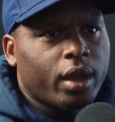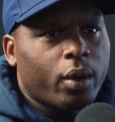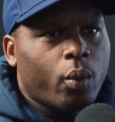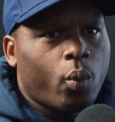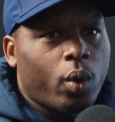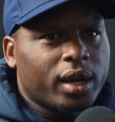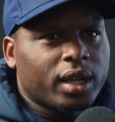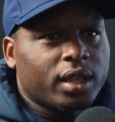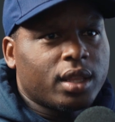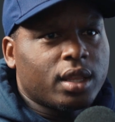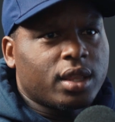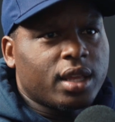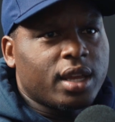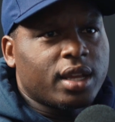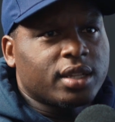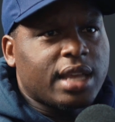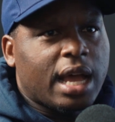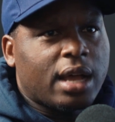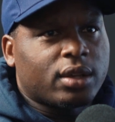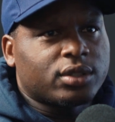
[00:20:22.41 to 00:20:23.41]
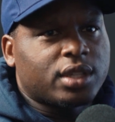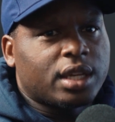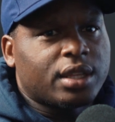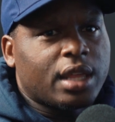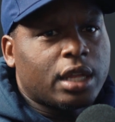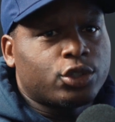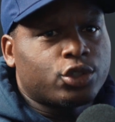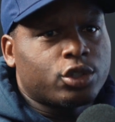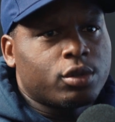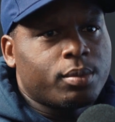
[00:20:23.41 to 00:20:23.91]
One of the things I'll say
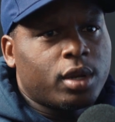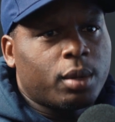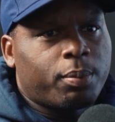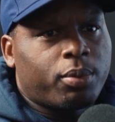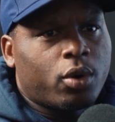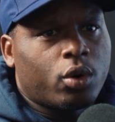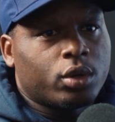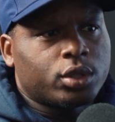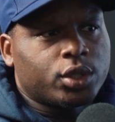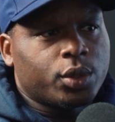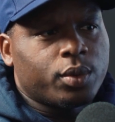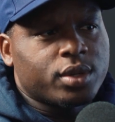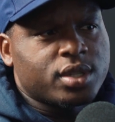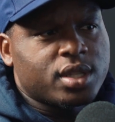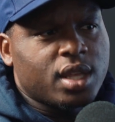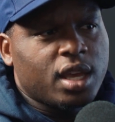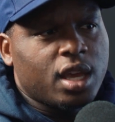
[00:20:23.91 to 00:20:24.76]
that drew me to poetry was